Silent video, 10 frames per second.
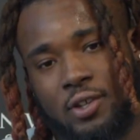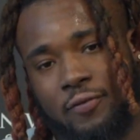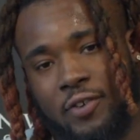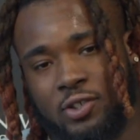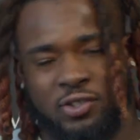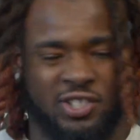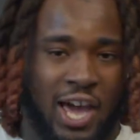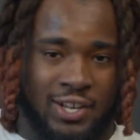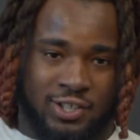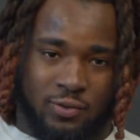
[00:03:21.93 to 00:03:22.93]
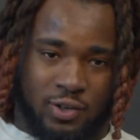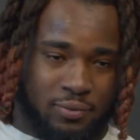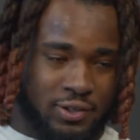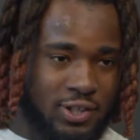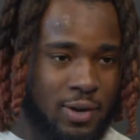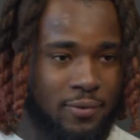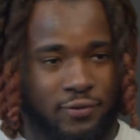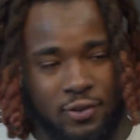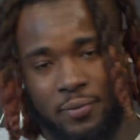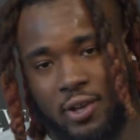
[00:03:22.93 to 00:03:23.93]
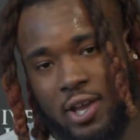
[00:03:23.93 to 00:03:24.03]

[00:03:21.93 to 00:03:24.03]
and physical. Just got to see where the blitz is coming from.